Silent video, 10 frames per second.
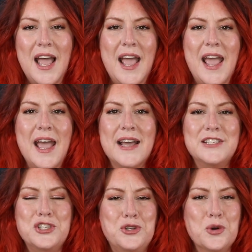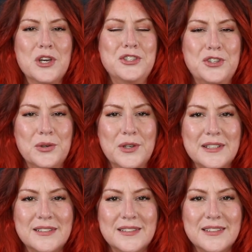And you can do
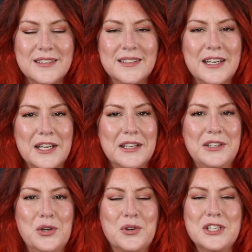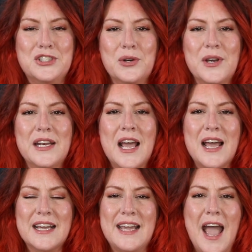it. You can do it.
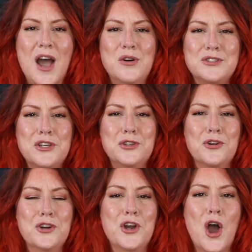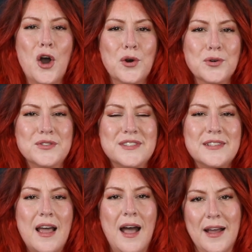Count your
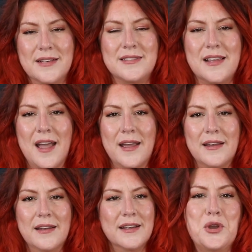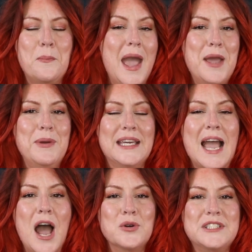no's, I say. You may be
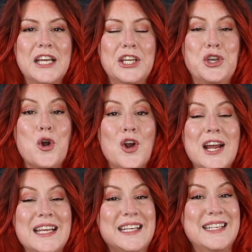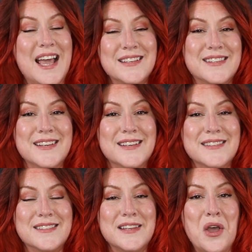counting your
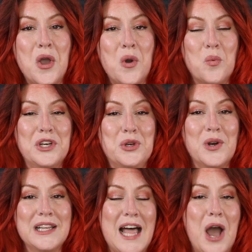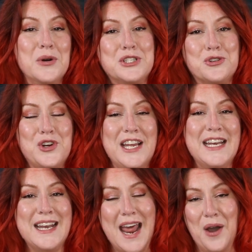yeses when you allow a
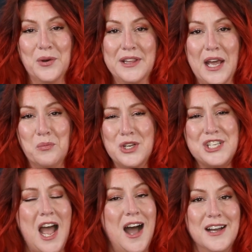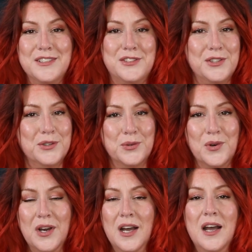treat now and then, which I do